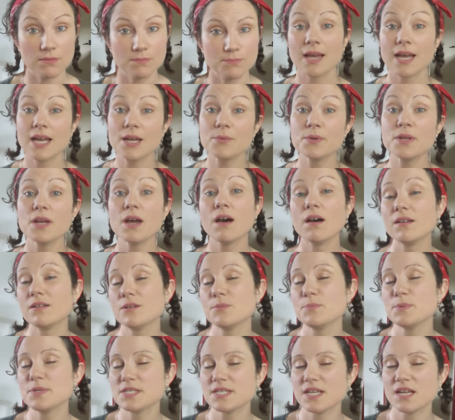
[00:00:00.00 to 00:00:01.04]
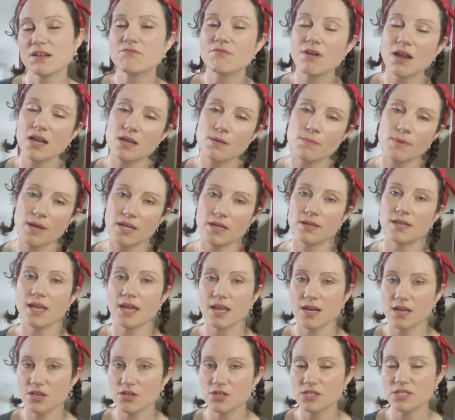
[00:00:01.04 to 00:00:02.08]
I would 100% recommend
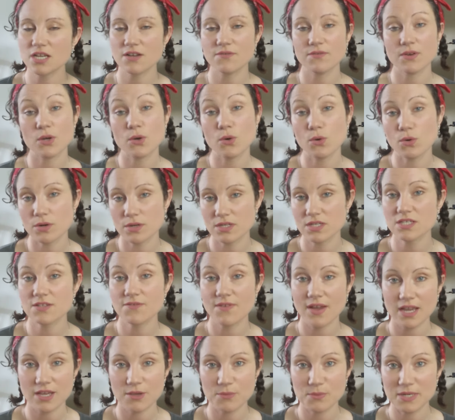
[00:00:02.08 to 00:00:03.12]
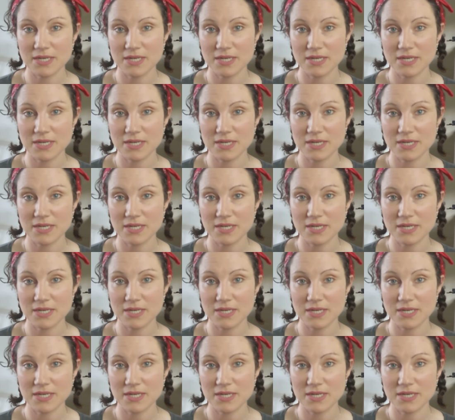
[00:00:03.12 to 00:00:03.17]
getting yourself a cordless vacuum